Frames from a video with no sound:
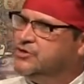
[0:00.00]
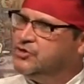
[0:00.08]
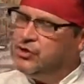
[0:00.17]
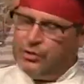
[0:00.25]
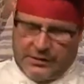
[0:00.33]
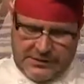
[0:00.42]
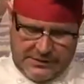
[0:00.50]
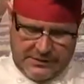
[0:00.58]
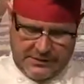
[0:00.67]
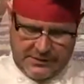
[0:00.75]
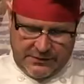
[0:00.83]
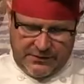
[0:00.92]

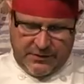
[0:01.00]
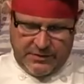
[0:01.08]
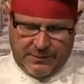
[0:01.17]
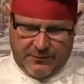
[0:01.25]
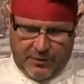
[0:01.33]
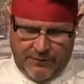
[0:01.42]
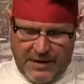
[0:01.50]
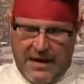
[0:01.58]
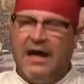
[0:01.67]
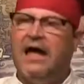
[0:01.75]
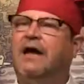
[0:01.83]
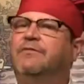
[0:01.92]
skewers that we used before,
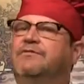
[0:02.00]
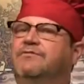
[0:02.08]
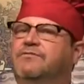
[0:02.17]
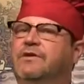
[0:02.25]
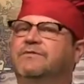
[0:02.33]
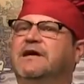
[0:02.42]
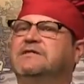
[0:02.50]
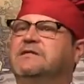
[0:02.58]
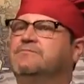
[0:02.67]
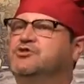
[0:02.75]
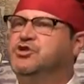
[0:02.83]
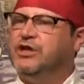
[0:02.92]
and we've got
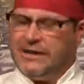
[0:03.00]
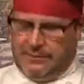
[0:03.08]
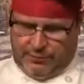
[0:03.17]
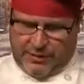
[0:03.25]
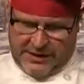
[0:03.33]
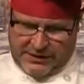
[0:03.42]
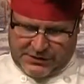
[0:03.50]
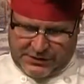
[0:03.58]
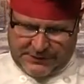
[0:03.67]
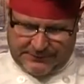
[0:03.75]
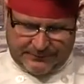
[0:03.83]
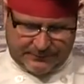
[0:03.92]
some chicken
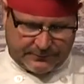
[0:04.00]
breast.